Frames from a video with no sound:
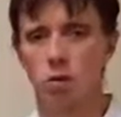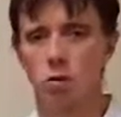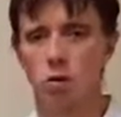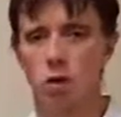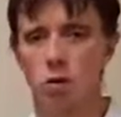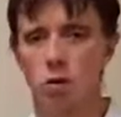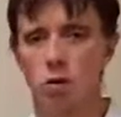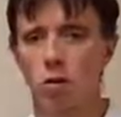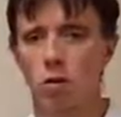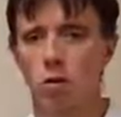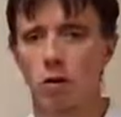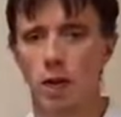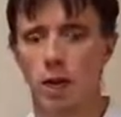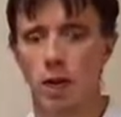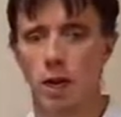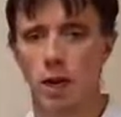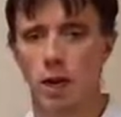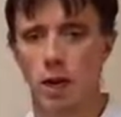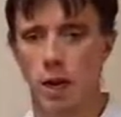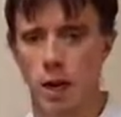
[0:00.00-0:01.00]
It's called an
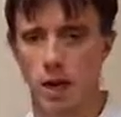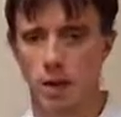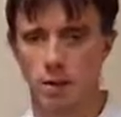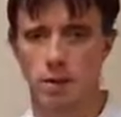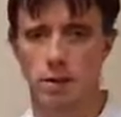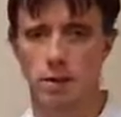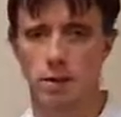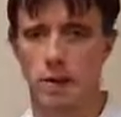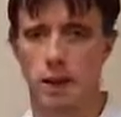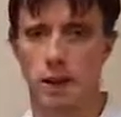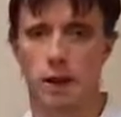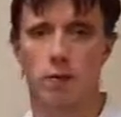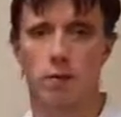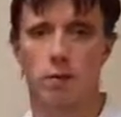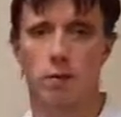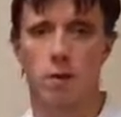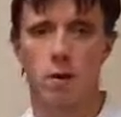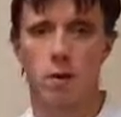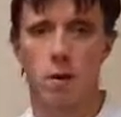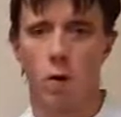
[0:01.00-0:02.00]
organic acid test.